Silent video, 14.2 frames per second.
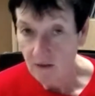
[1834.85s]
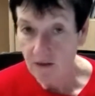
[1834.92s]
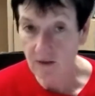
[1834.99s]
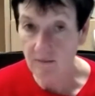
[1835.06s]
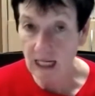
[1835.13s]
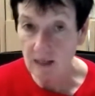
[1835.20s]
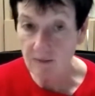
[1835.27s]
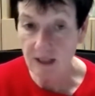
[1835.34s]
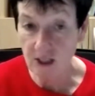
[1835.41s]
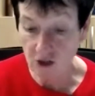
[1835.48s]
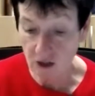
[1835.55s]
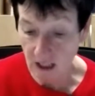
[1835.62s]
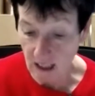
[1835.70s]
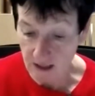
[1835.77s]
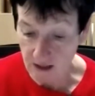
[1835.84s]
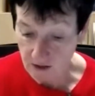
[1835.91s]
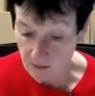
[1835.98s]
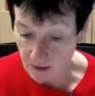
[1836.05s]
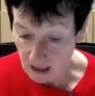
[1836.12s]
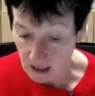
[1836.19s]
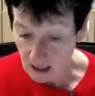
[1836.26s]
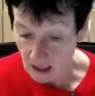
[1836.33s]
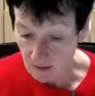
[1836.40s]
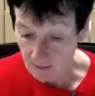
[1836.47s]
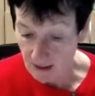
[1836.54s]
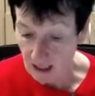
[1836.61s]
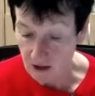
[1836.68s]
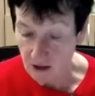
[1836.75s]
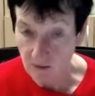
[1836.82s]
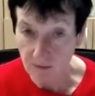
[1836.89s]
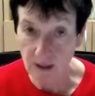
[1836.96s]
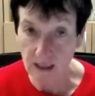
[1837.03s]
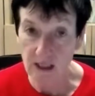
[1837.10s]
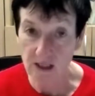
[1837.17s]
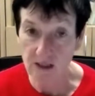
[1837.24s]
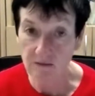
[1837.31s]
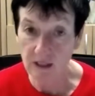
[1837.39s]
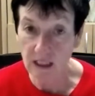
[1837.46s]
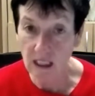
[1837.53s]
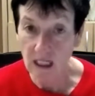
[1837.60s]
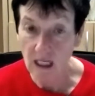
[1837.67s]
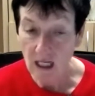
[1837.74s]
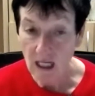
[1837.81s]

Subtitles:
The May budget has to be about productivity.